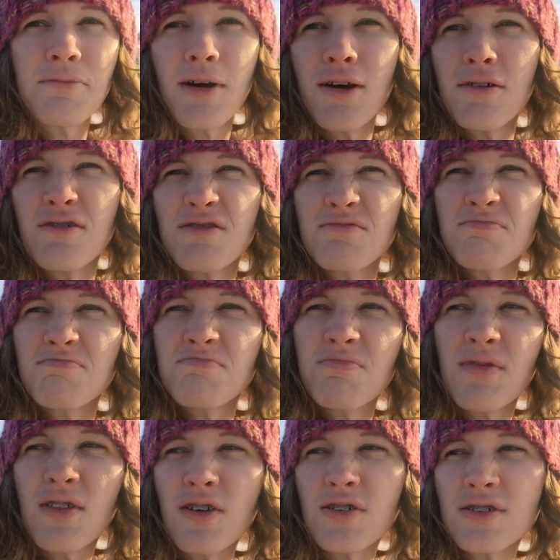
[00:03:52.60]
about
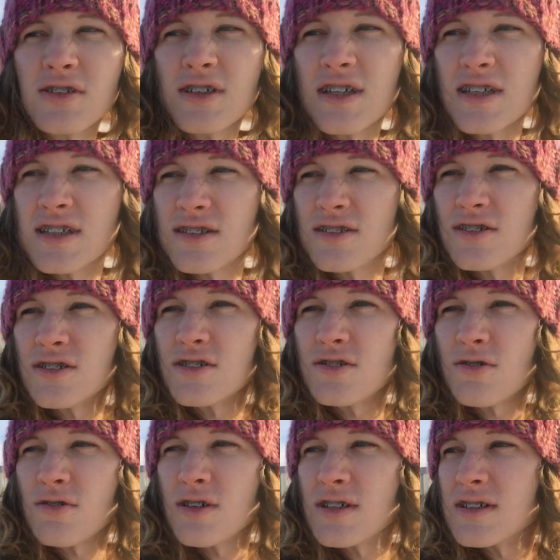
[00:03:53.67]
13
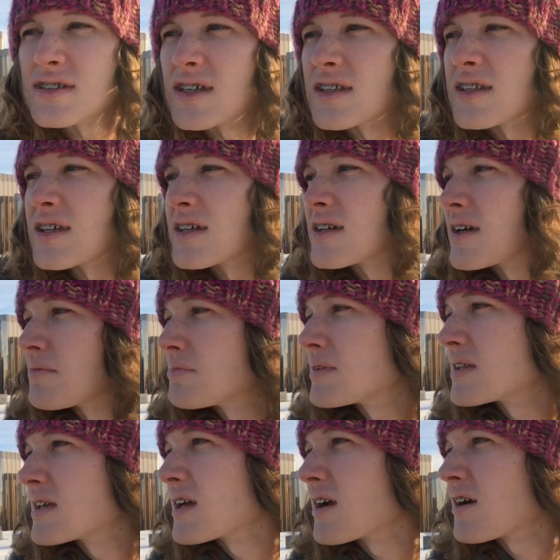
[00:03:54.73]
stories, I think, up
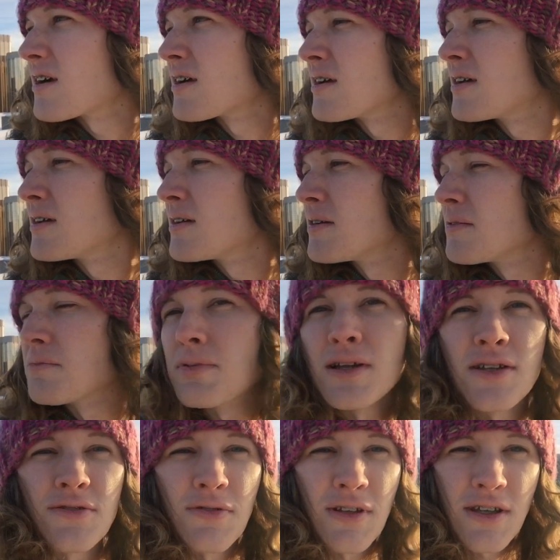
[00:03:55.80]
here, but
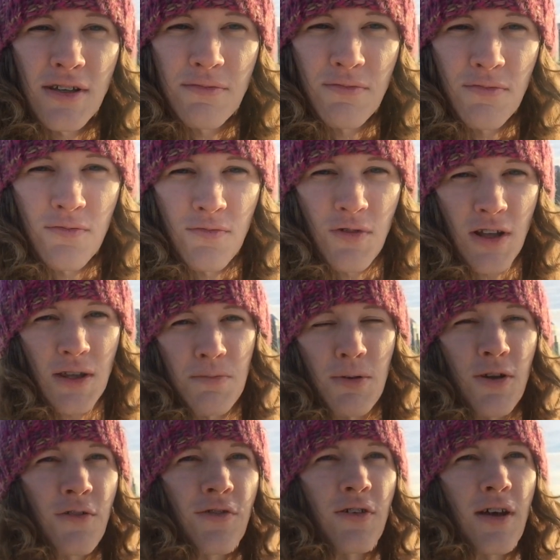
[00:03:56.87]
it's really
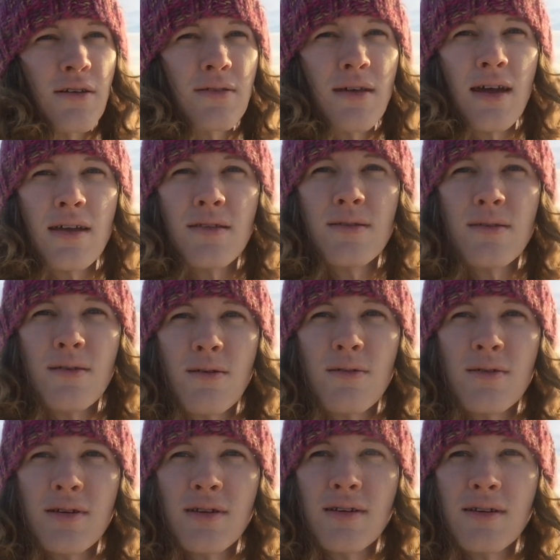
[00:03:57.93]
beautiful outside. So